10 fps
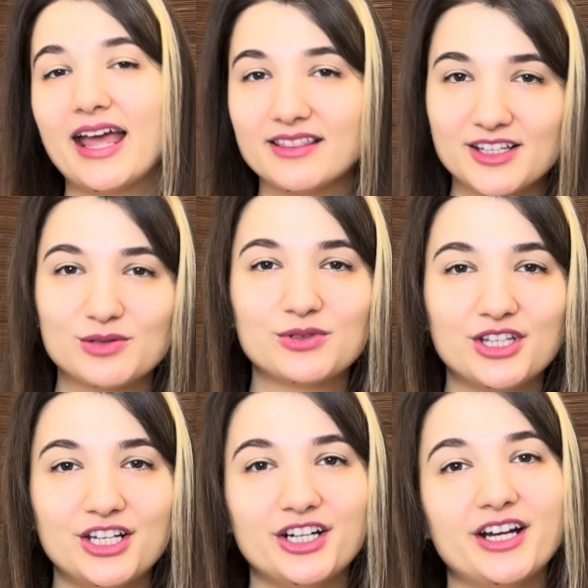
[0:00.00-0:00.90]
And this one
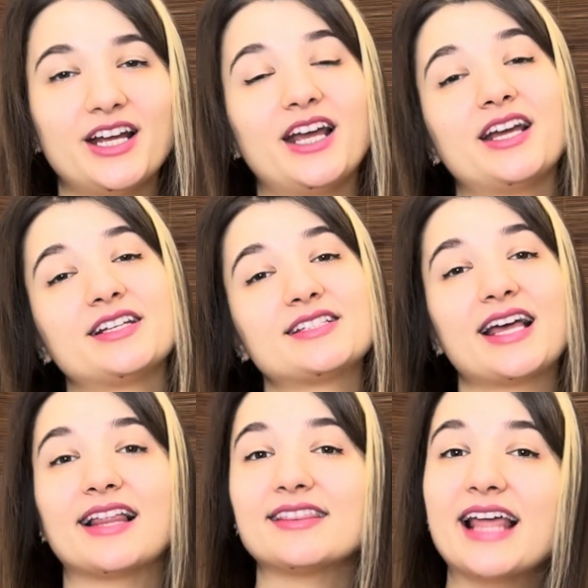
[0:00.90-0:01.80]
here is
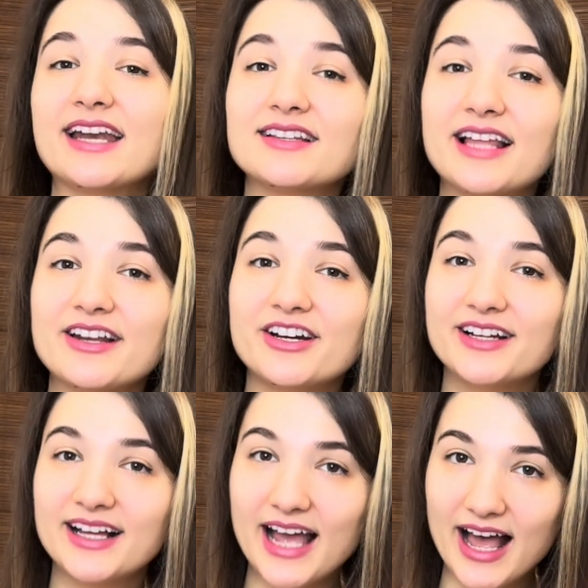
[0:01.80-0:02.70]
a letter
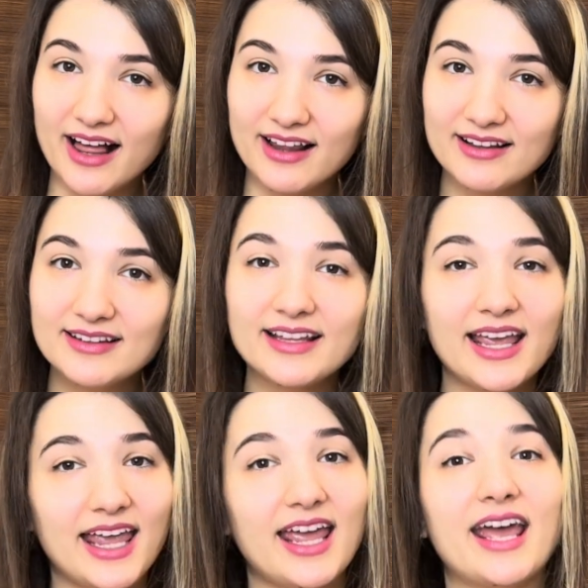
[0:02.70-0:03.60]
L,
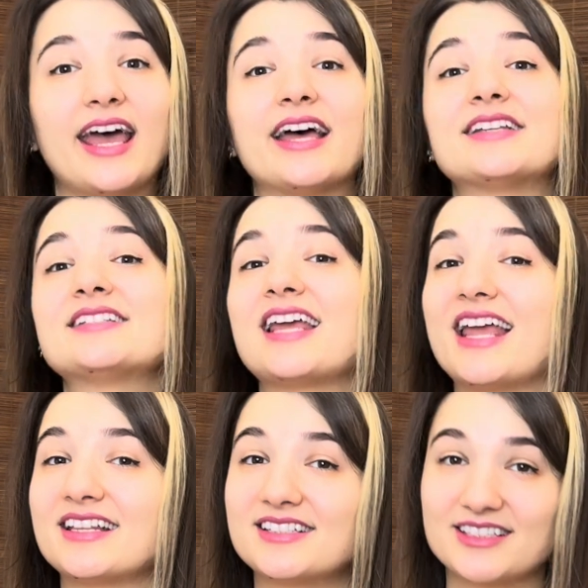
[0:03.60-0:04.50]
and
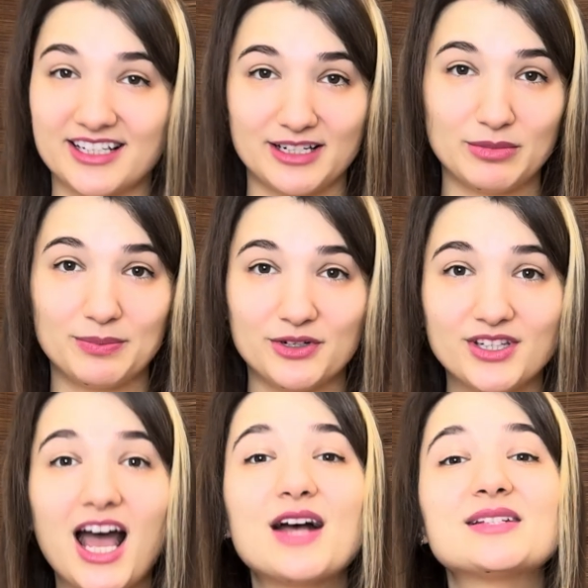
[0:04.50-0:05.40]
it's gonna be
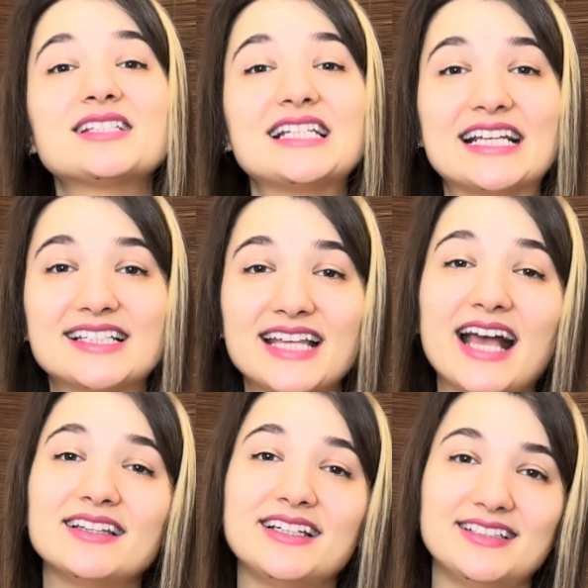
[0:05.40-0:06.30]
pronounced
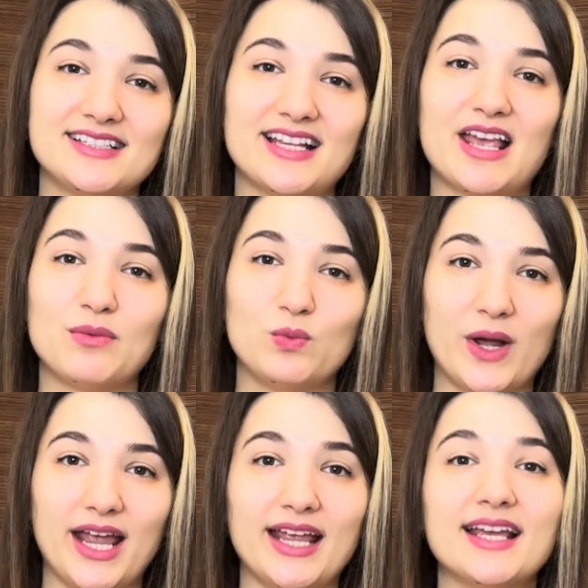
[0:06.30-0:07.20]
exactly the same
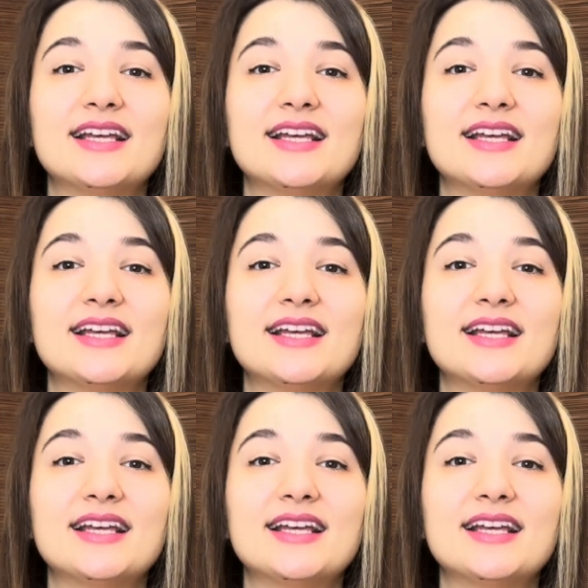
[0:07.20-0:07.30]
way.